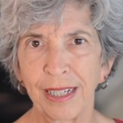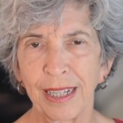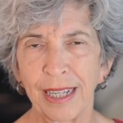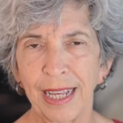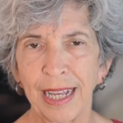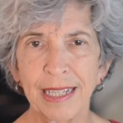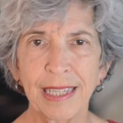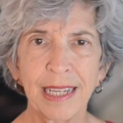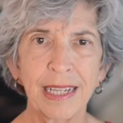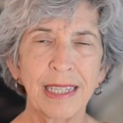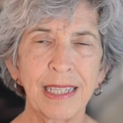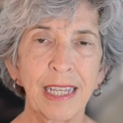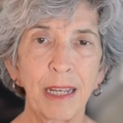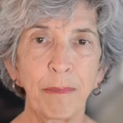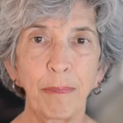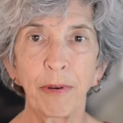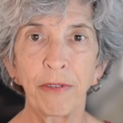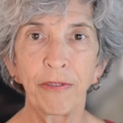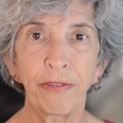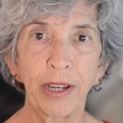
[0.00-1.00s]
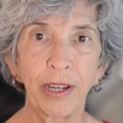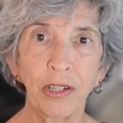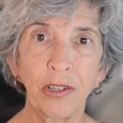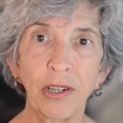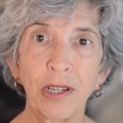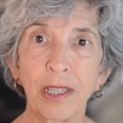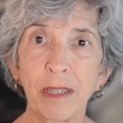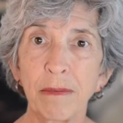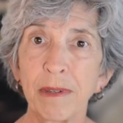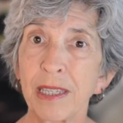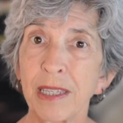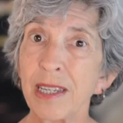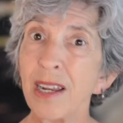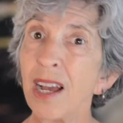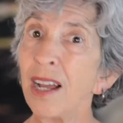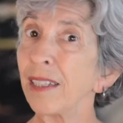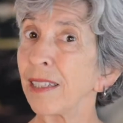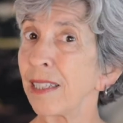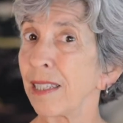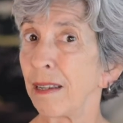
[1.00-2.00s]
As I said, perfectionism is
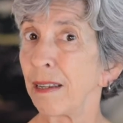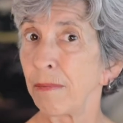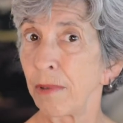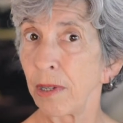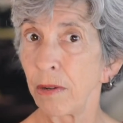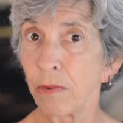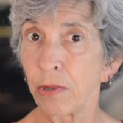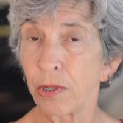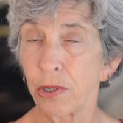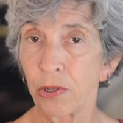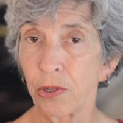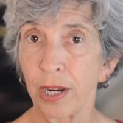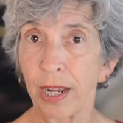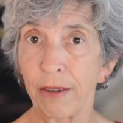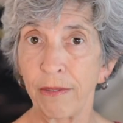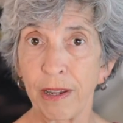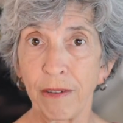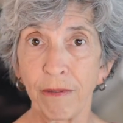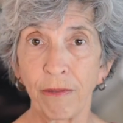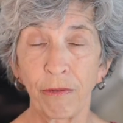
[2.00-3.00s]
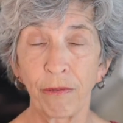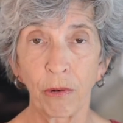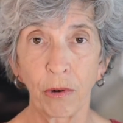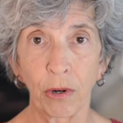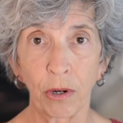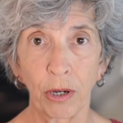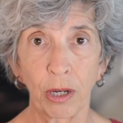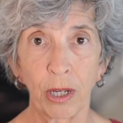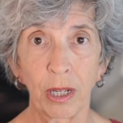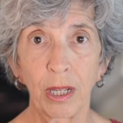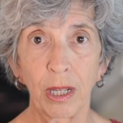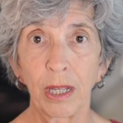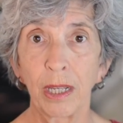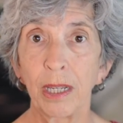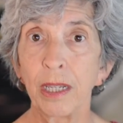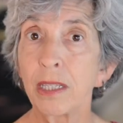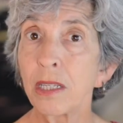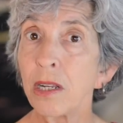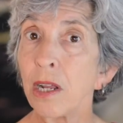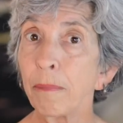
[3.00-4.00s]
not something we're striving for.
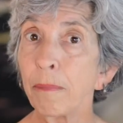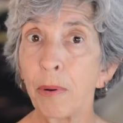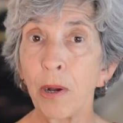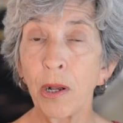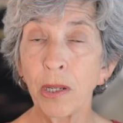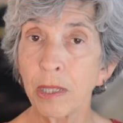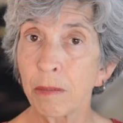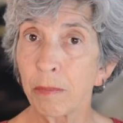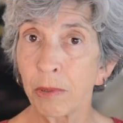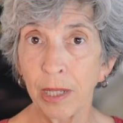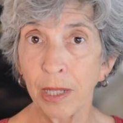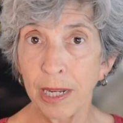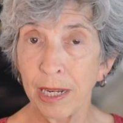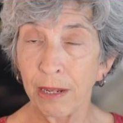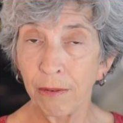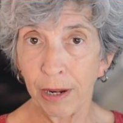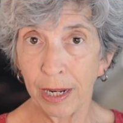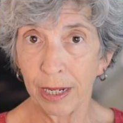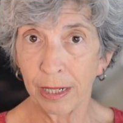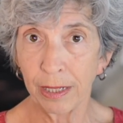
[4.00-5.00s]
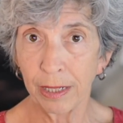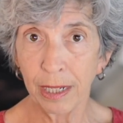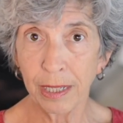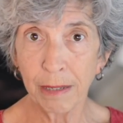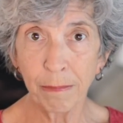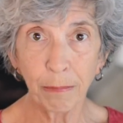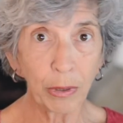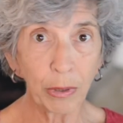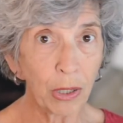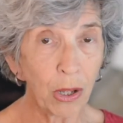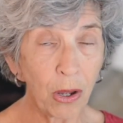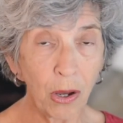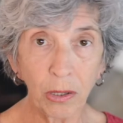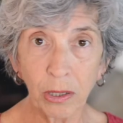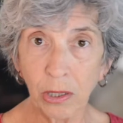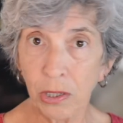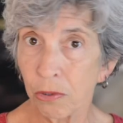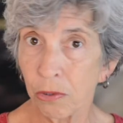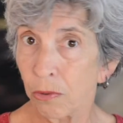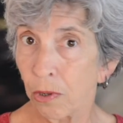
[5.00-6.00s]
It's not possible anyway. It doesn't
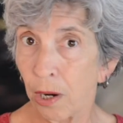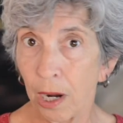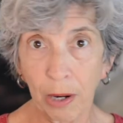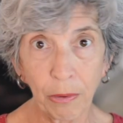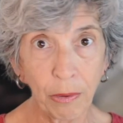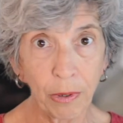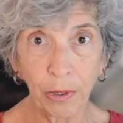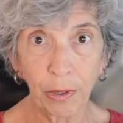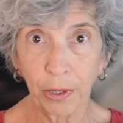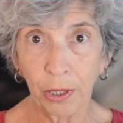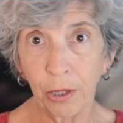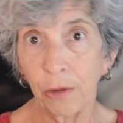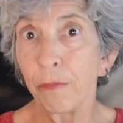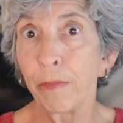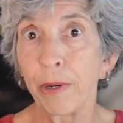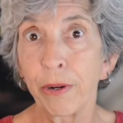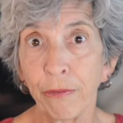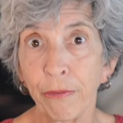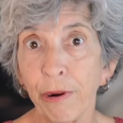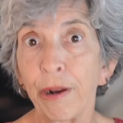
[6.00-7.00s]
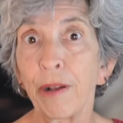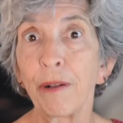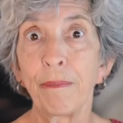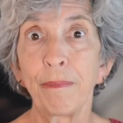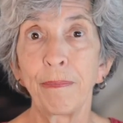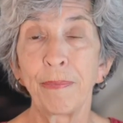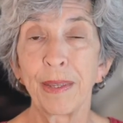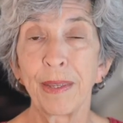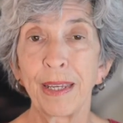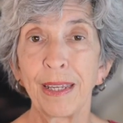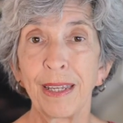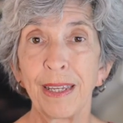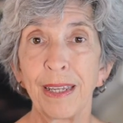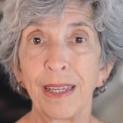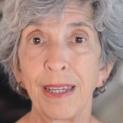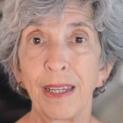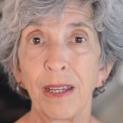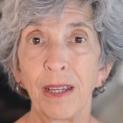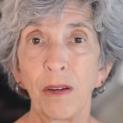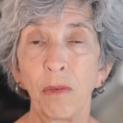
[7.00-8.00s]
belong to our human realm.
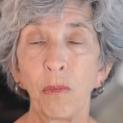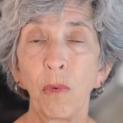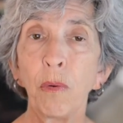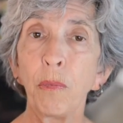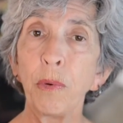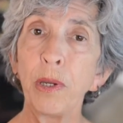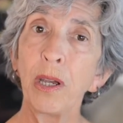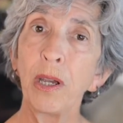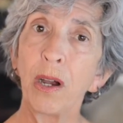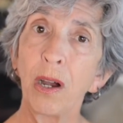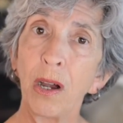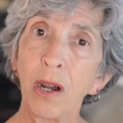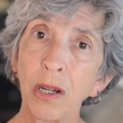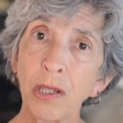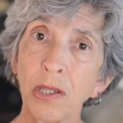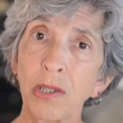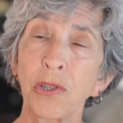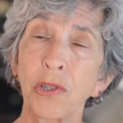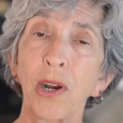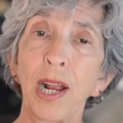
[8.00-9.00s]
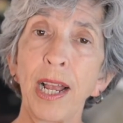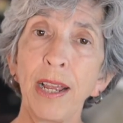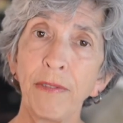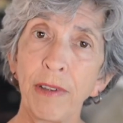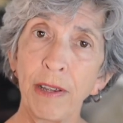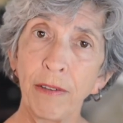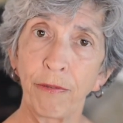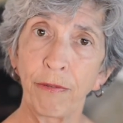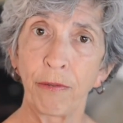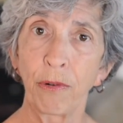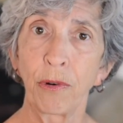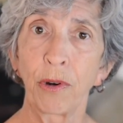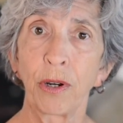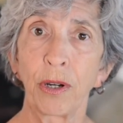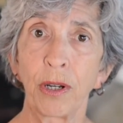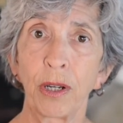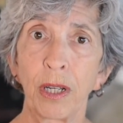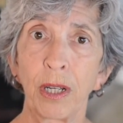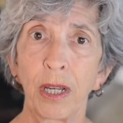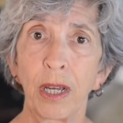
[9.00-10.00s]
What we are striving
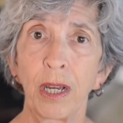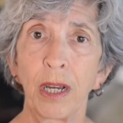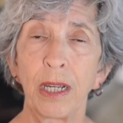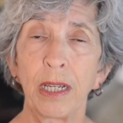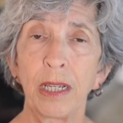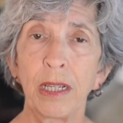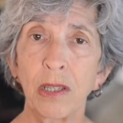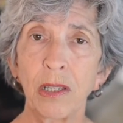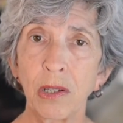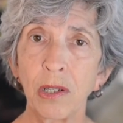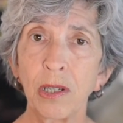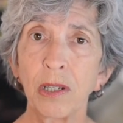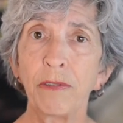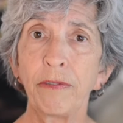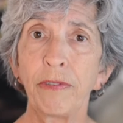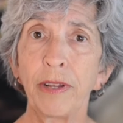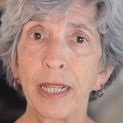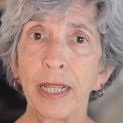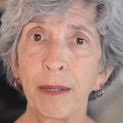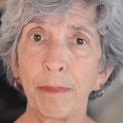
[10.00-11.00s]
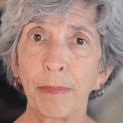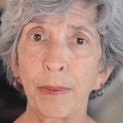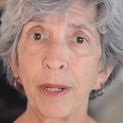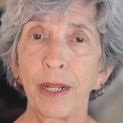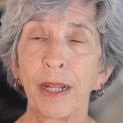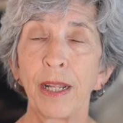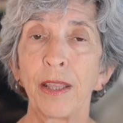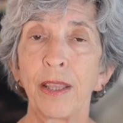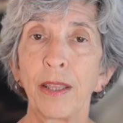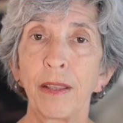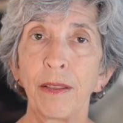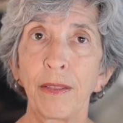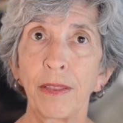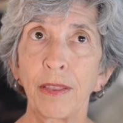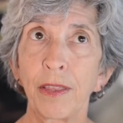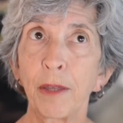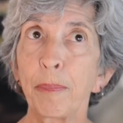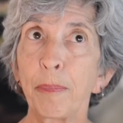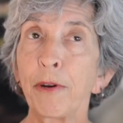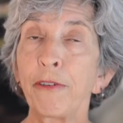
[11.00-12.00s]
for is to develop
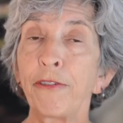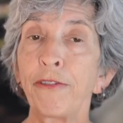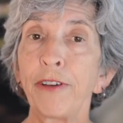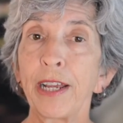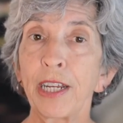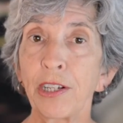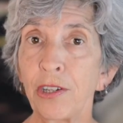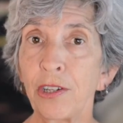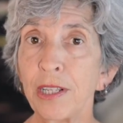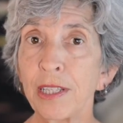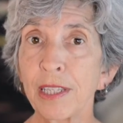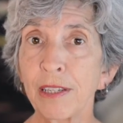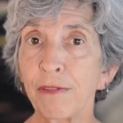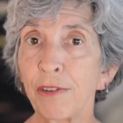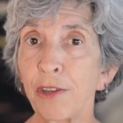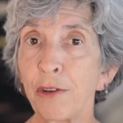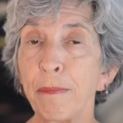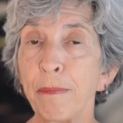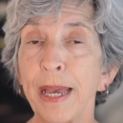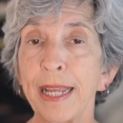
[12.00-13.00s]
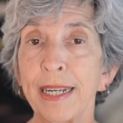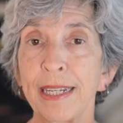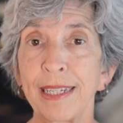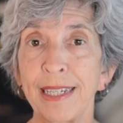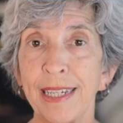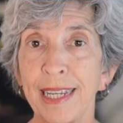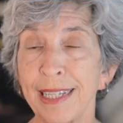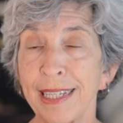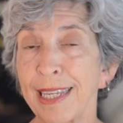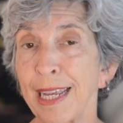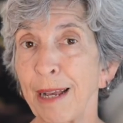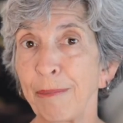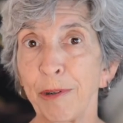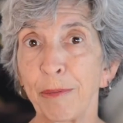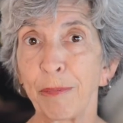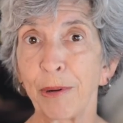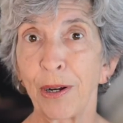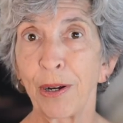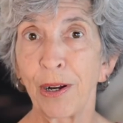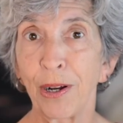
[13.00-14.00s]
the perfections of humanity, as
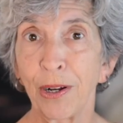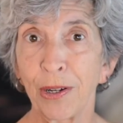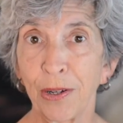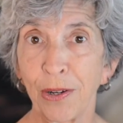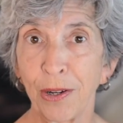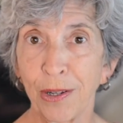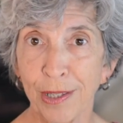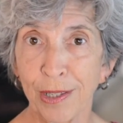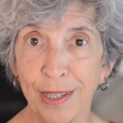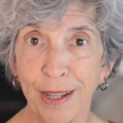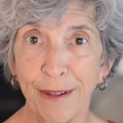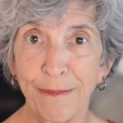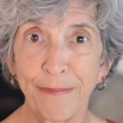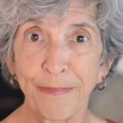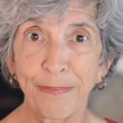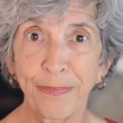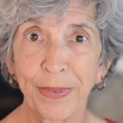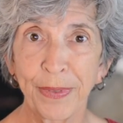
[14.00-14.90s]
Abdu'l-Baha calls them.